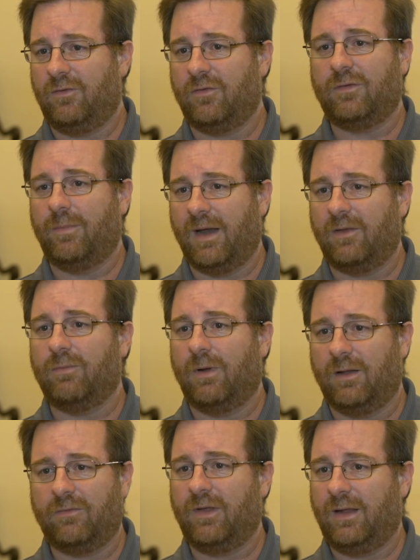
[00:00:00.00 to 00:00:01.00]
just about as
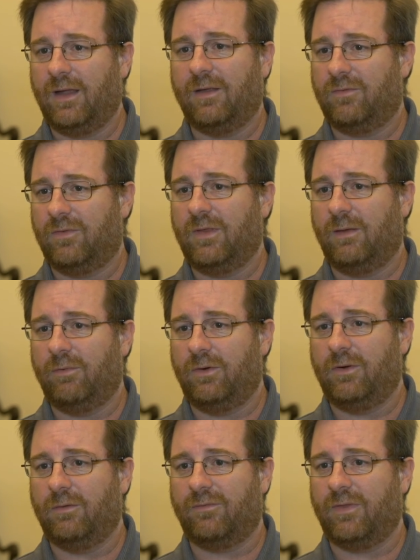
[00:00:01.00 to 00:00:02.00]
well as they would
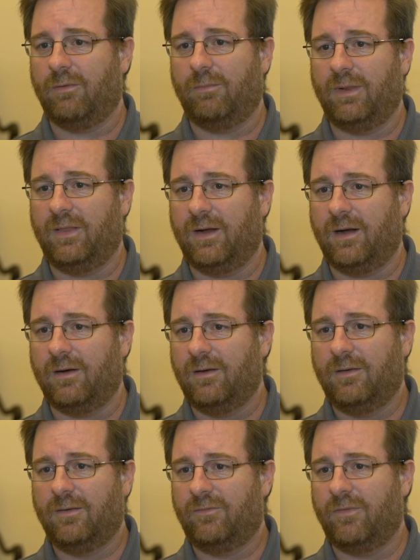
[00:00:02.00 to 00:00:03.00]
do if they had been there
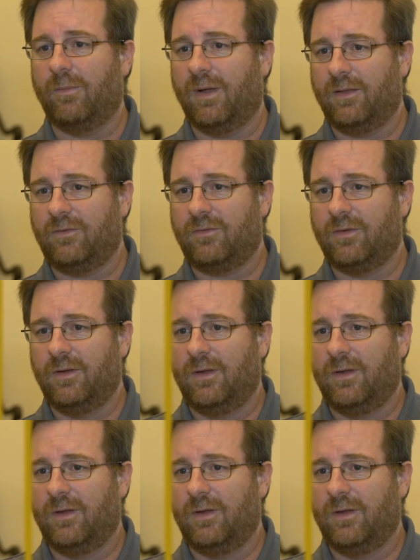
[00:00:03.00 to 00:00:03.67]
for months.